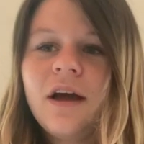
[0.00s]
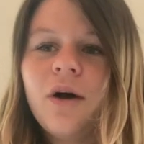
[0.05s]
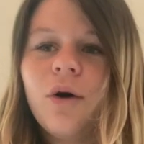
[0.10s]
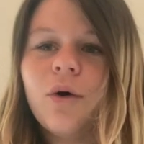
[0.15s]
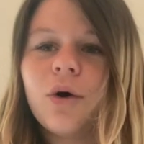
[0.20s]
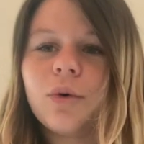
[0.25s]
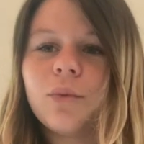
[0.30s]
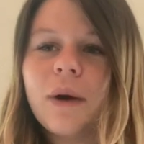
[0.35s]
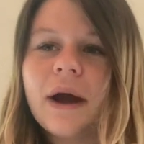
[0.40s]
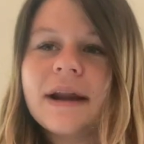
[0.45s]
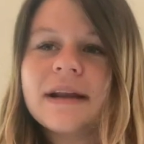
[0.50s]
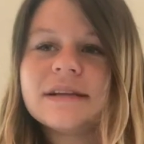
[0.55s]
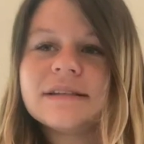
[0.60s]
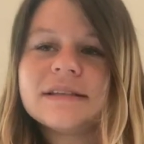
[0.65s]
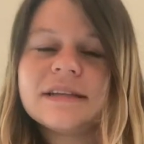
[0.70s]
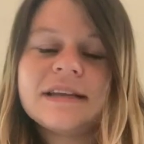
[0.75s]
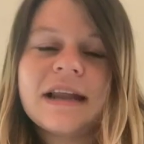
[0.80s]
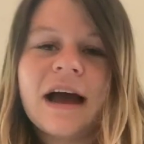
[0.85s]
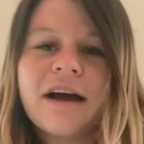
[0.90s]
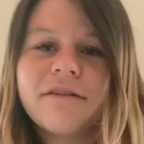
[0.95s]
Or why does
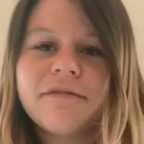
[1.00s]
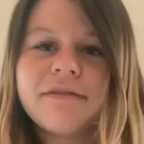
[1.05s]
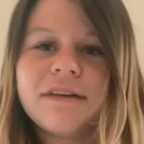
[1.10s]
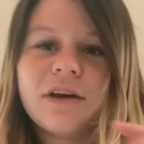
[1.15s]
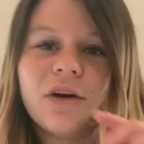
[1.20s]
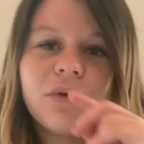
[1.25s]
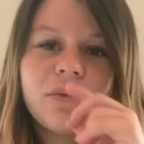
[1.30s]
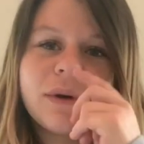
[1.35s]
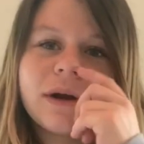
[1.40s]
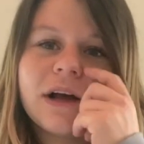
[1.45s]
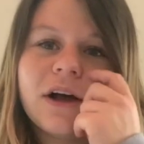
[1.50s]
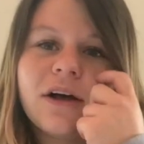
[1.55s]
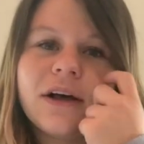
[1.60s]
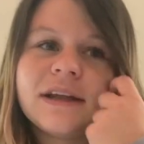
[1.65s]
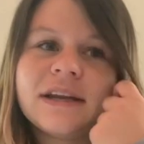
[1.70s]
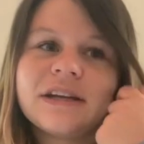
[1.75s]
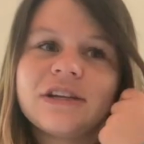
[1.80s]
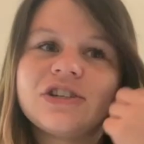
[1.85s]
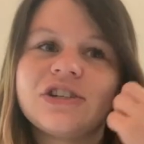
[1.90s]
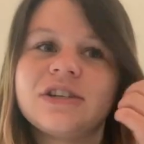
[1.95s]
it not feel real?
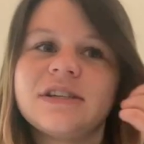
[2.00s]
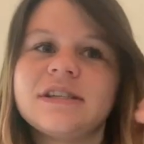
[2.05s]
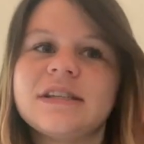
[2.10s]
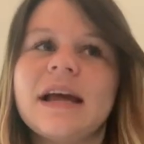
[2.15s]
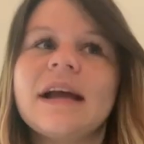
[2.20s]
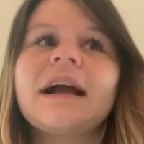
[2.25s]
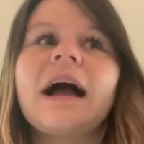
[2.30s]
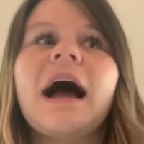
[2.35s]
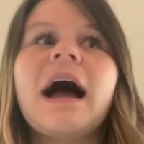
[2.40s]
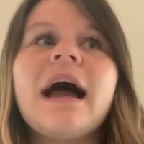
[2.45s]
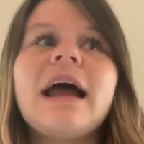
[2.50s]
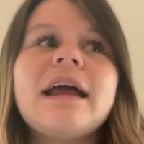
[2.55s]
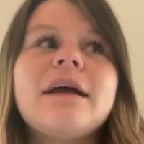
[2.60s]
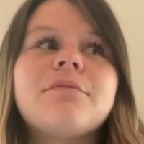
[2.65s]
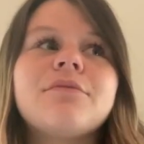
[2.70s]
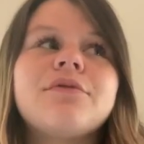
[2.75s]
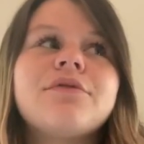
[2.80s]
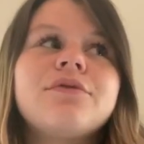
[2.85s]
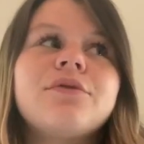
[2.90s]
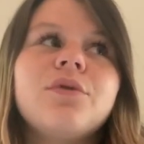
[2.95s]
And it's just like, I
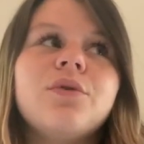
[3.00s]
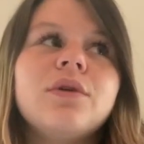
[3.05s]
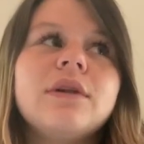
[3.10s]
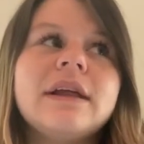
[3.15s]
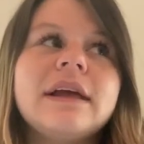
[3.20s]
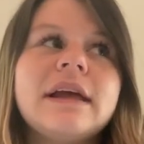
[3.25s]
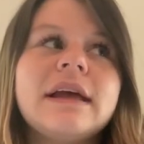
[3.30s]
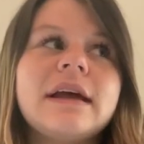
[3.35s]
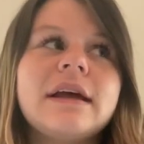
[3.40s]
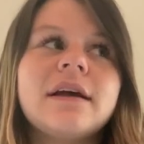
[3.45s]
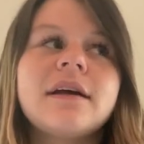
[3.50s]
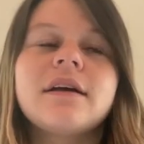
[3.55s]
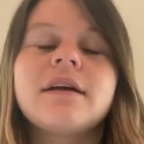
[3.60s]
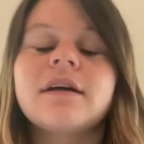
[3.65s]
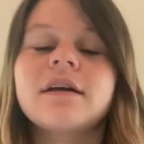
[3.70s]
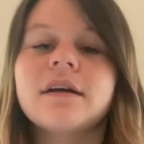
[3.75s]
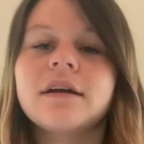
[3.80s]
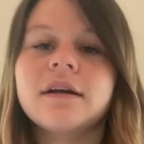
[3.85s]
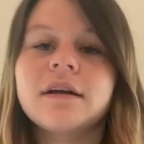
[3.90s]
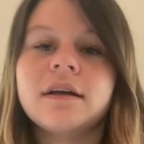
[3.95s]
am fully
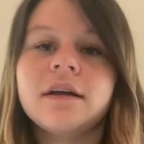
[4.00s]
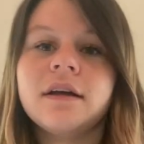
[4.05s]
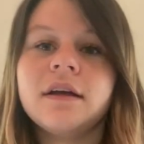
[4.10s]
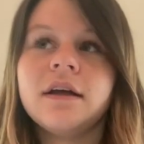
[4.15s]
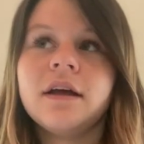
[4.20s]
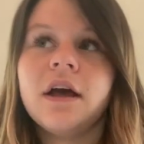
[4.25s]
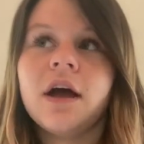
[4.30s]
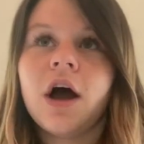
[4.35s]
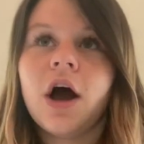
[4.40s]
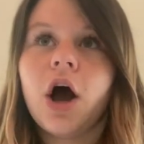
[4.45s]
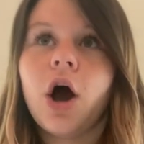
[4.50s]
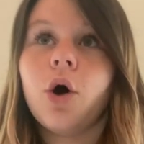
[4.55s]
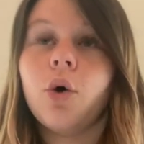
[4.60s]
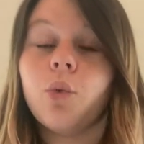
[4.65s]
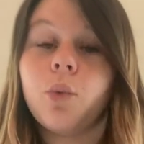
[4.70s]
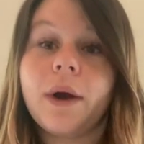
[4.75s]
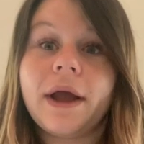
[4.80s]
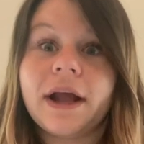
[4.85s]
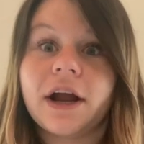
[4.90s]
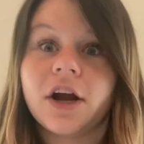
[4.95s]

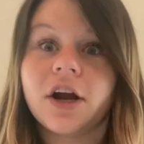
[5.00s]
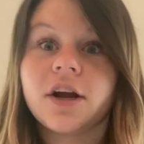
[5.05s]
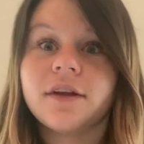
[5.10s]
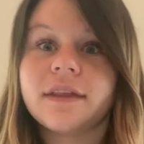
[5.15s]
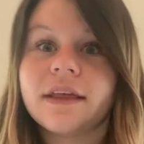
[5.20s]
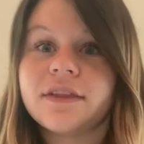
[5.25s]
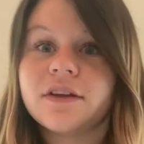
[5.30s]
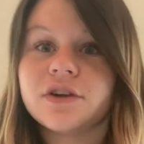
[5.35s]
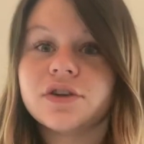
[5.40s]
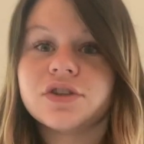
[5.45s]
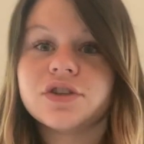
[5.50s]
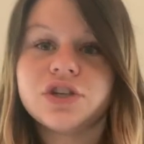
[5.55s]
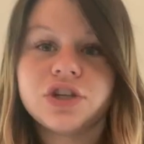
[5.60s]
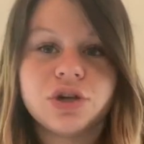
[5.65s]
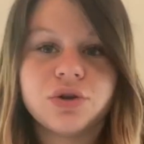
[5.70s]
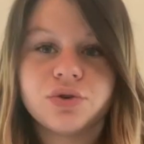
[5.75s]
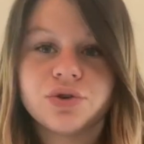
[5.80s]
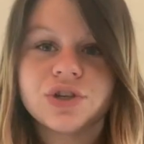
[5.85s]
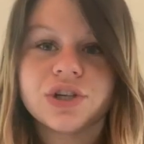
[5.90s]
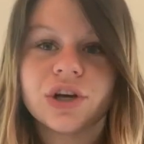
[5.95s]
aware that there's
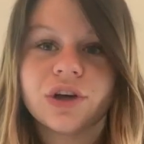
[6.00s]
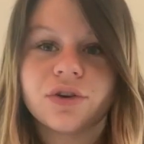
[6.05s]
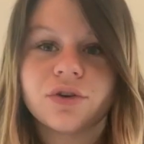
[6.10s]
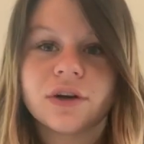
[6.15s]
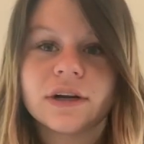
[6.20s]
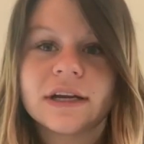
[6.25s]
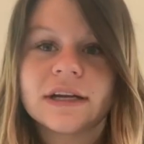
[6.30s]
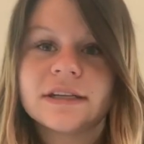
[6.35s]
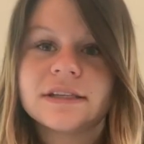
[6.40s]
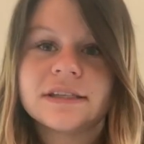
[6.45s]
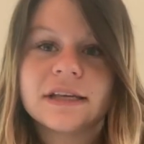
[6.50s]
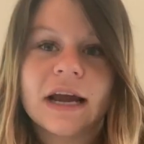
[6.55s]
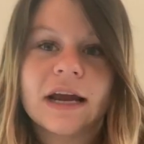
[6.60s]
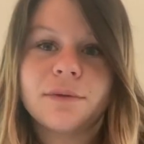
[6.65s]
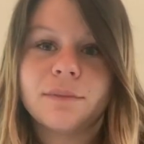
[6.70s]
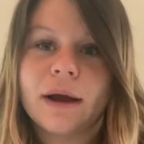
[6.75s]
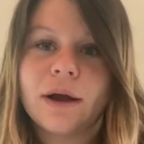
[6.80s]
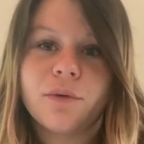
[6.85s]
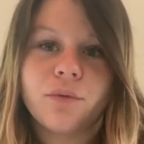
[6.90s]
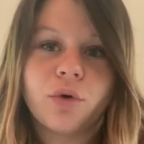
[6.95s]
2 children inside
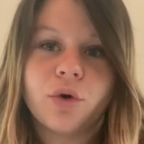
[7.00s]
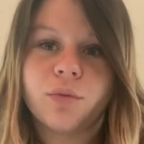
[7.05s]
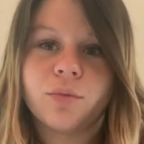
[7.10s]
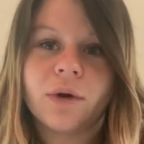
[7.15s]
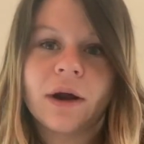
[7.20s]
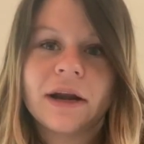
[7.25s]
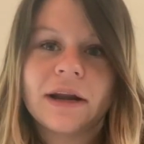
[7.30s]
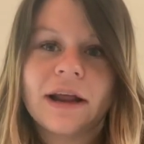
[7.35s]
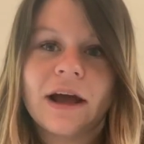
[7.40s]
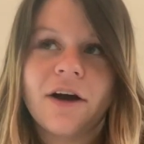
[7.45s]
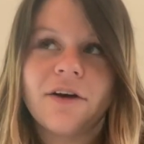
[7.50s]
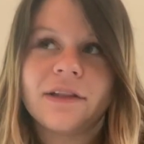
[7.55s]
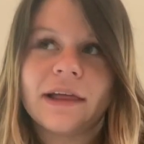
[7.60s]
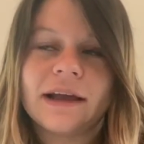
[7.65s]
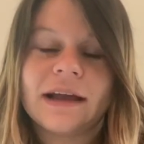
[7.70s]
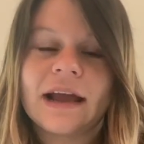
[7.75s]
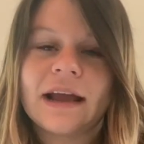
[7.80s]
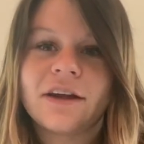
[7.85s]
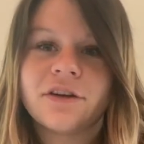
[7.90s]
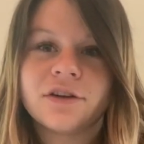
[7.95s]
my womb right now.
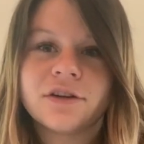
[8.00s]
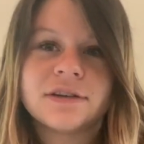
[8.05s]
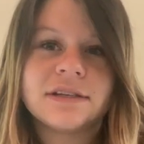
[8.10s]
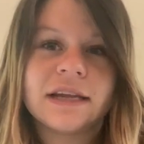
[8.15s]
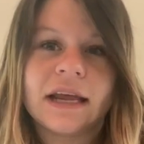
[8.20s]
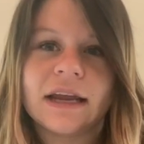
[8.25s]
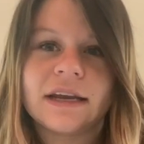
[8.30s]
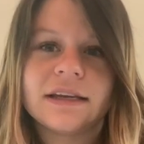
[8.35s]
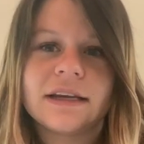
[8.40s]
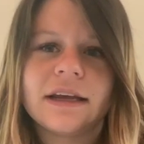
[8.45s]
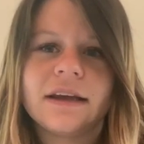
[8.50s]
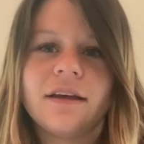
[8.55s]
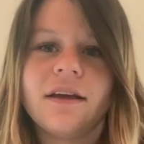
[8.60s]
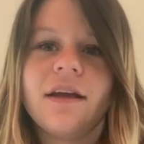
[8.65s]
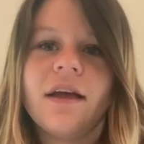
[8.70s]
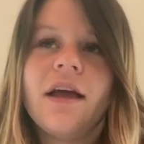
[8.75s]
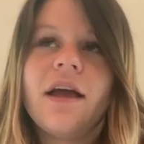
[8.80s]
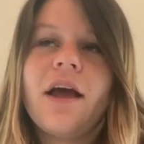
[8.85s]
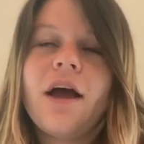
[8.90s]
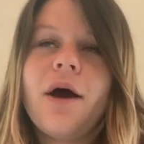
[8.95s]
Like, I understand it,
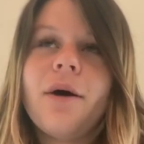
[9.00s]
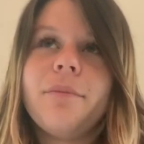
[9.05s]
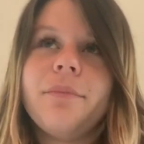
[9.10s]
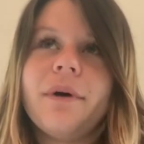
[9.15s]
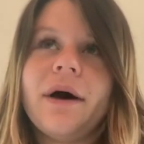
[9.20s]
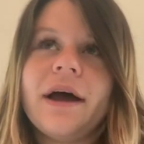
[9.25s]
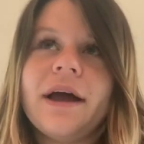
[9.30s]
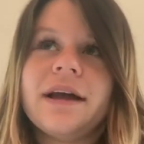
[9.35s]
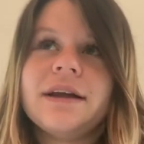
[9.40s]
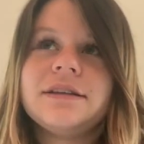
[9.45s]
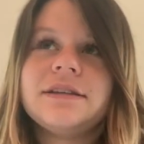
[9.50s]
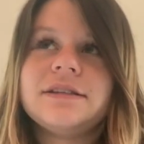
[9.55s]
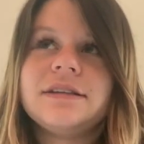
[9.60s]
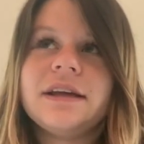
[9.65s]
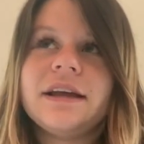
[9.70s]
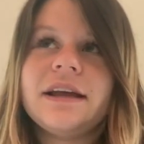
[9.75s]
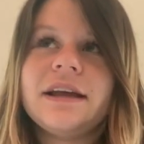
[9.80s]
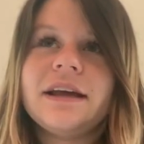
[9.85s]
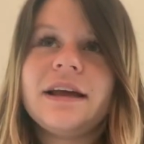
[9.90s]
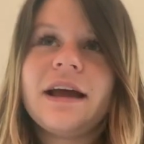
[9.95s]
but
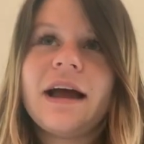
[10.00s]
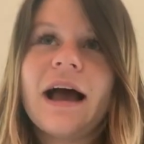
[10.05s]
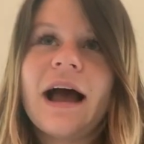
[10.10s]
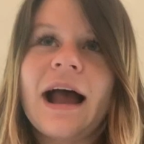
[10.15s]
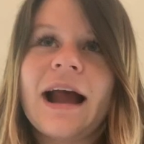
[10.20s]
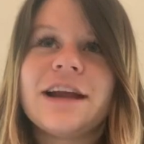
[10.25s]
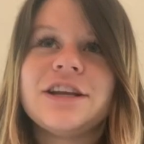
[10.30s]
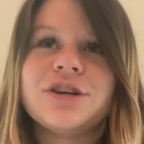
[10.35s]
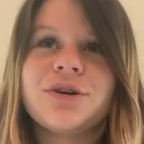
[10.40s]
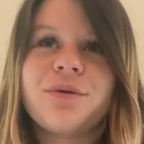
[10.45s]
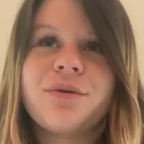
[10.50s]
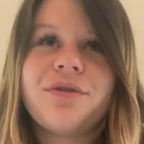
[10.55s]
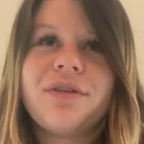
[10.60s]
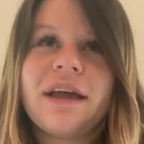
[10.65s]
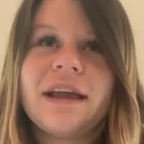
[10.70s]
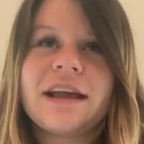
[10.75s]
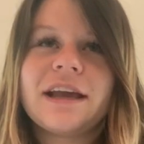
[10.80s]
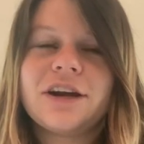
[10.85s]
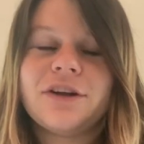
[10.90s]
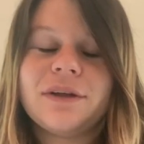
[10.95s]
I don't
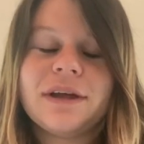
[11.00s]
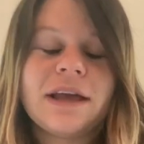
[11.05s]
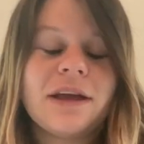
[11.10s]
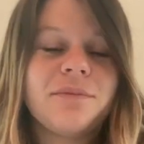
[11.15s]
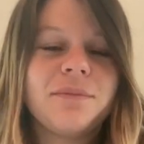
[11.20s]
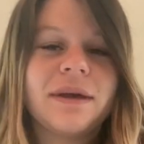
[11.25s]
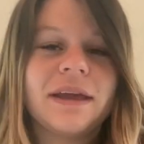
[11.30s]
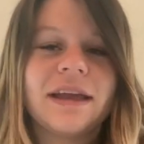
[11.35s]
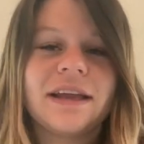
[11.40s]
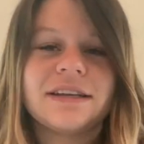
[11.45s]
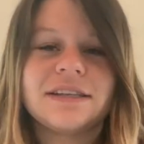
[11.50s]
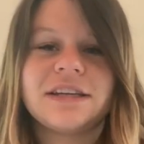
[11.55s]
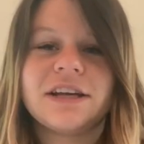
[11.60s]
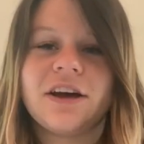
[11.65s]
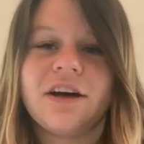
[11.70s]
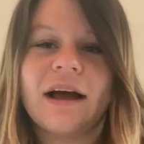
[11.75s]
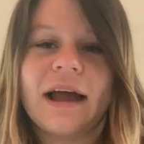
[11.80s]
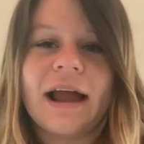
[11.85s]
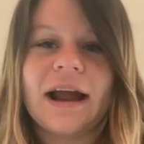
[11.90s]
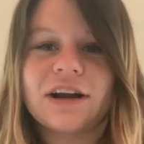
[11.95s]
think it'll hit me until
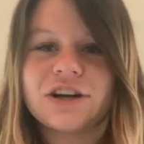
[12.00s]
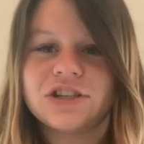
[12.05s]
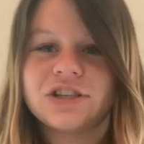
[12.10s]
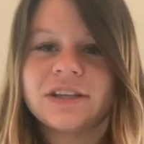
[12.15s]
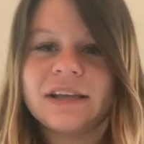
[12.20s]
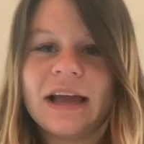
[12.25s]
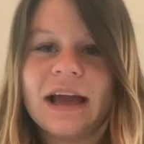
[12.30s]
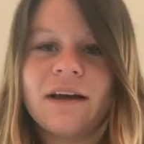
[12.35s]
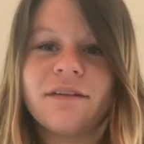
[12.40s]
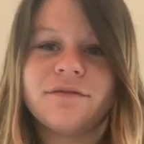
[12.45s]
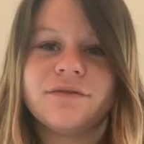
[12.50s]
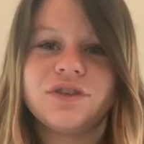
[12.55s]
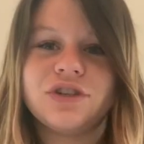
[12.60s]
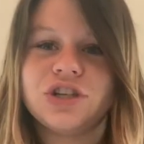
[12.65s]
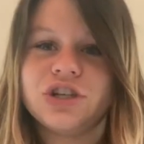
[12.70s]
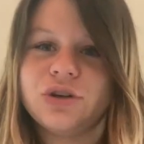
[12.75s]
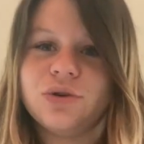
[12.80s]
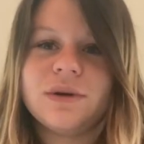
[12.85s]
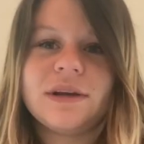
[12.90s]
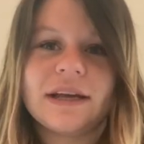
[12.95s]
I actually have
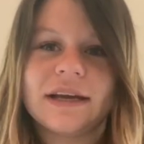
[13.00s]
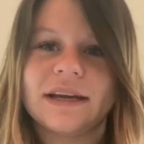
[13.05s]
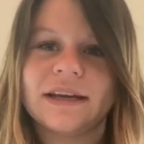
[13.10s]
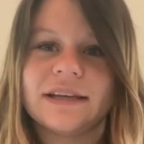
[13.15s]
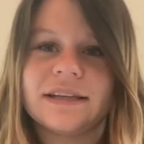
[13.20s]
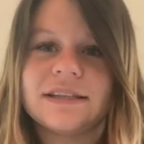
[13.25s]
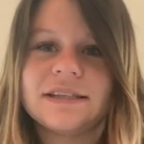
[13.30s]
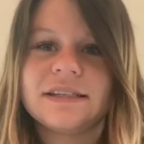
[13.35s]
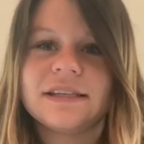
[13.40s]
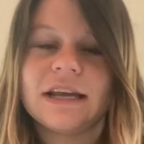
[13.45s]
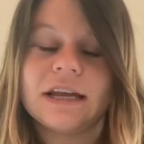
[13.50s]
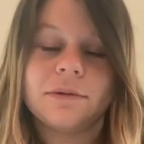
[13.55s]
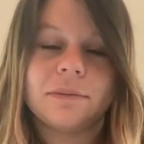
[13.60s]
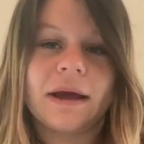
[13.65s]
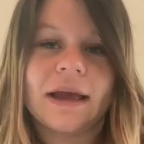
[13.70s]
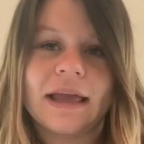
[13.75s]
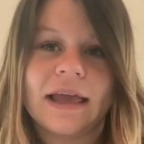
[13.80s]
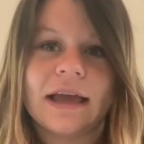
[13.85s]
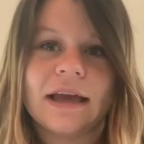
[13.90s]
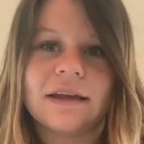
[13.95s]
2 kids in
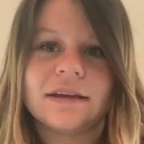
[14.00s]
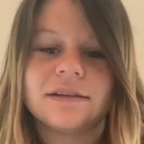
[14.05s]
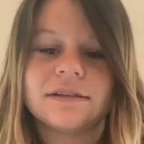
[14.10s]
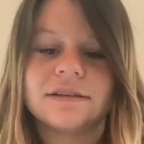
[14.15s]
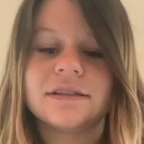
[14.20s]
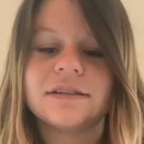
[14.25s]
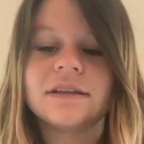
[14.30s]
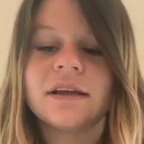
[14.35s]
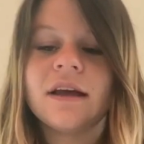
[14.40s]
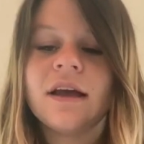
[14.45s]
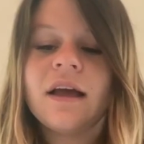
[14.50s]
my hands.